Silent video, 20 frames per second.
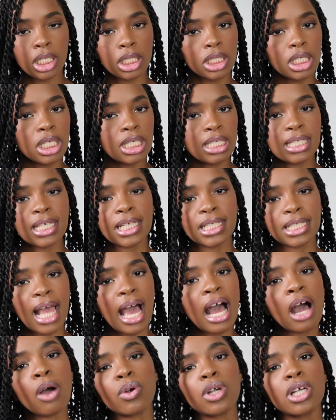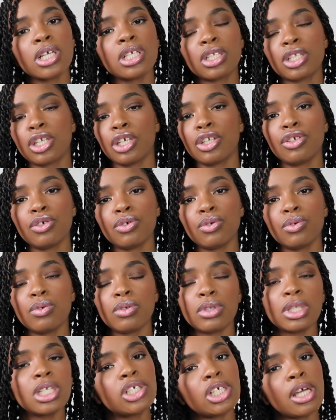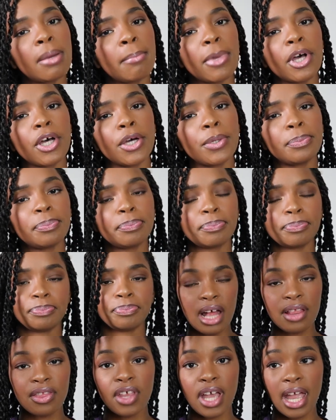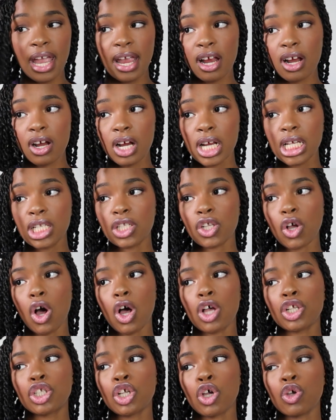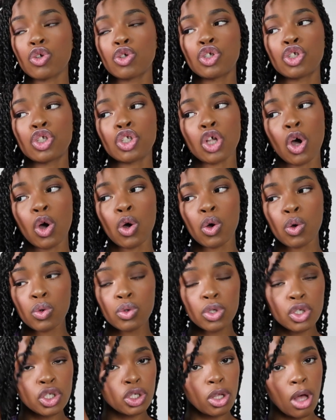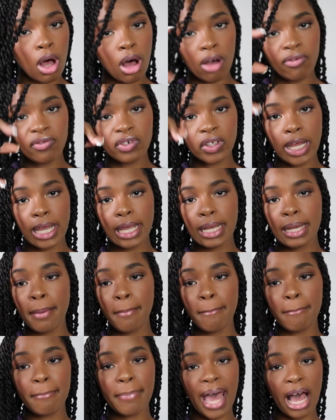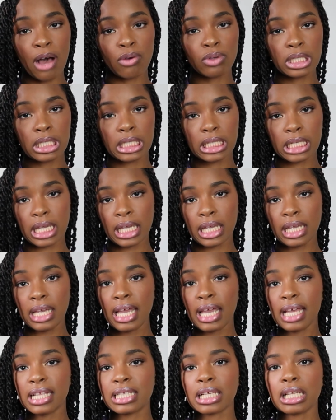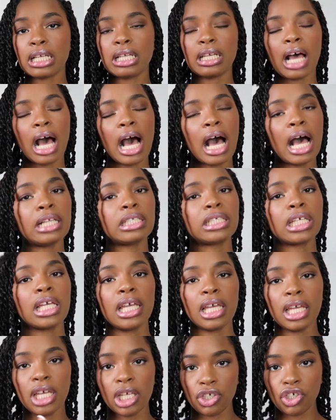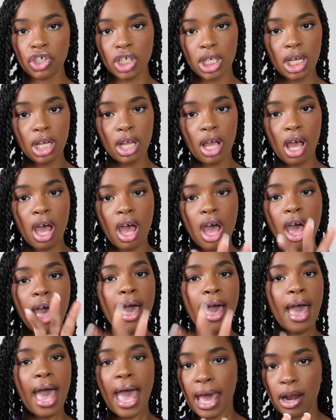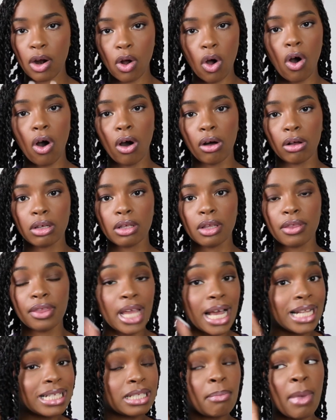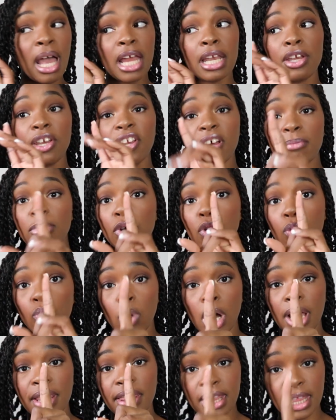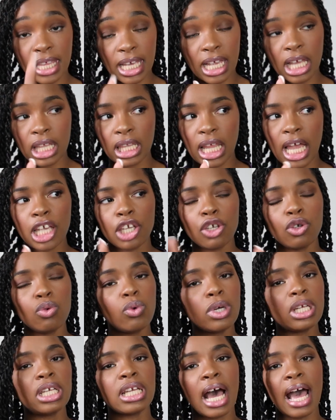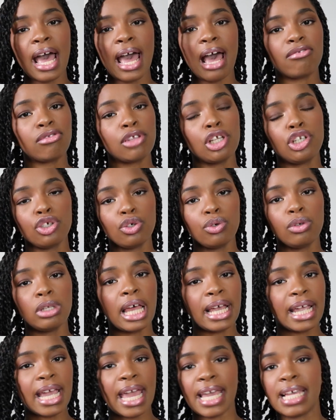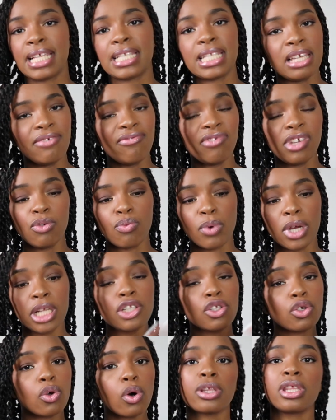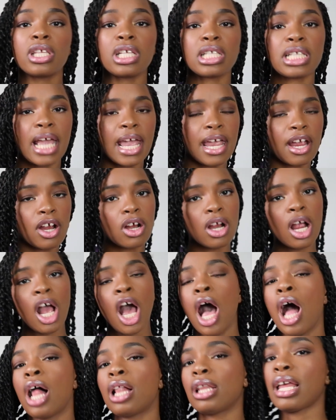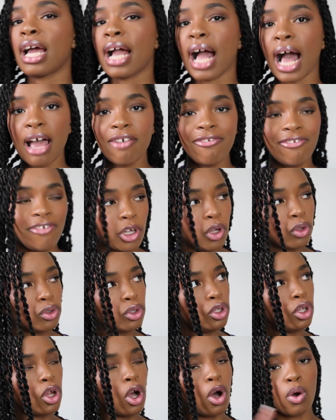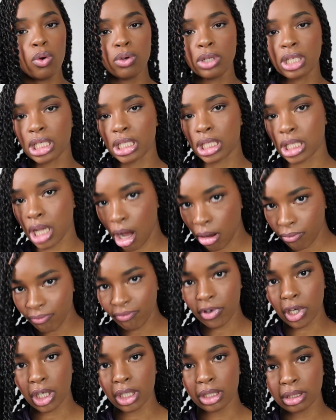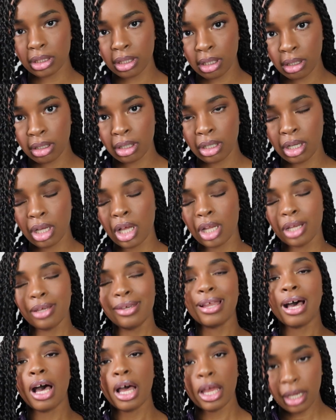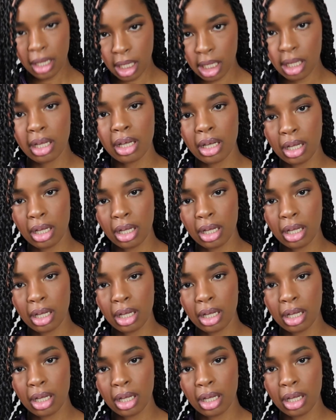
to 6 hours to do the jumbo. The hair is also so soft and bouncy. It's not itchy at all. That's my #1 thing. Like you would not have to do like an ACV rinse on this hair. Like I feel no discomfort, none.